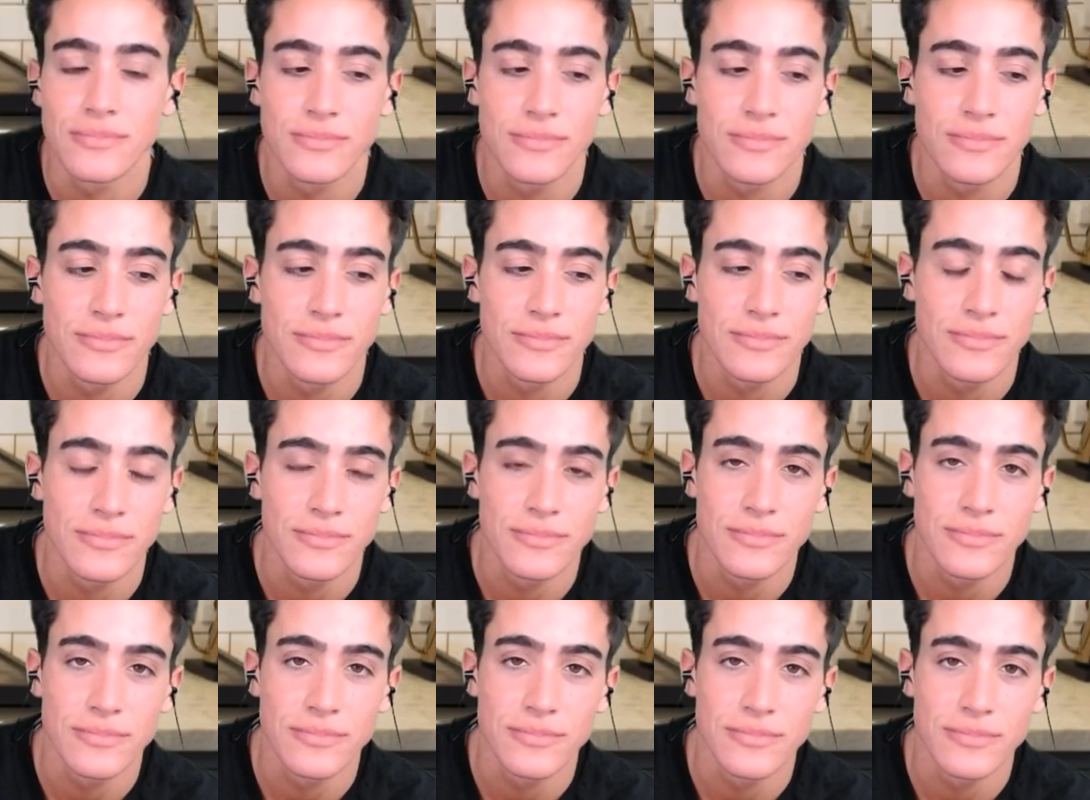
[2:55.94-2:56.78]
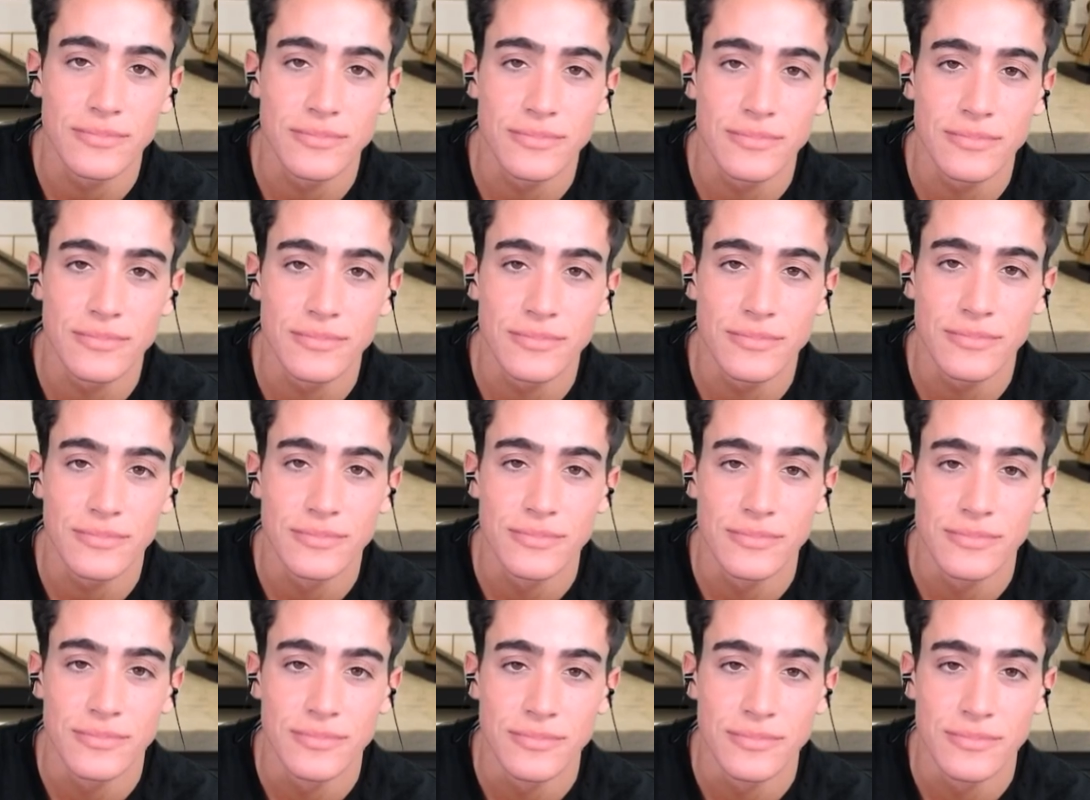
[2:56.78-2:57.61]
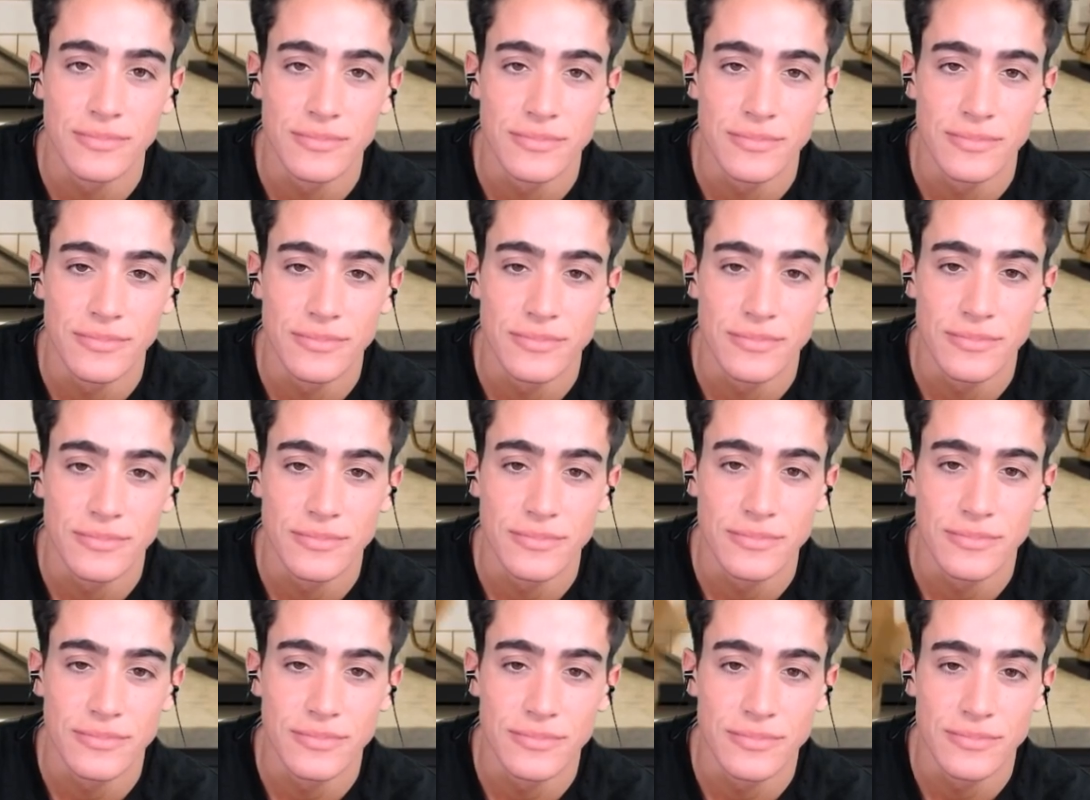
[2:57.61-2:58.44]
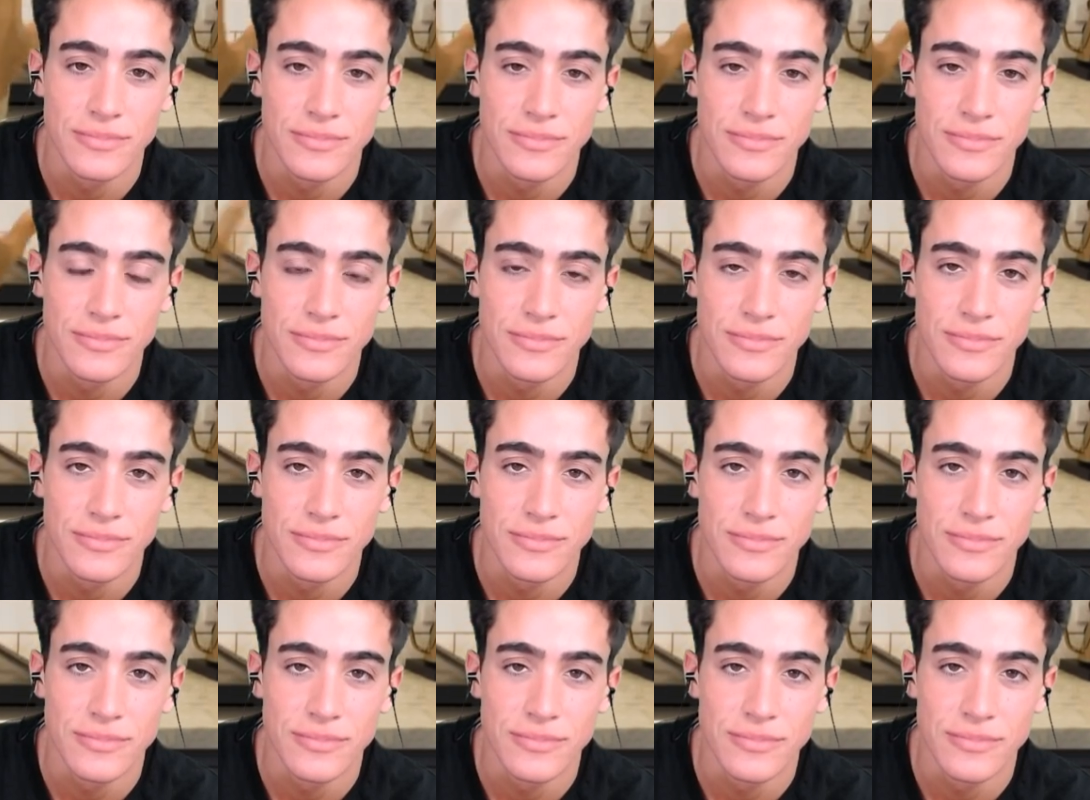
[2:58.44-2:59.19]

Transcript: (silent)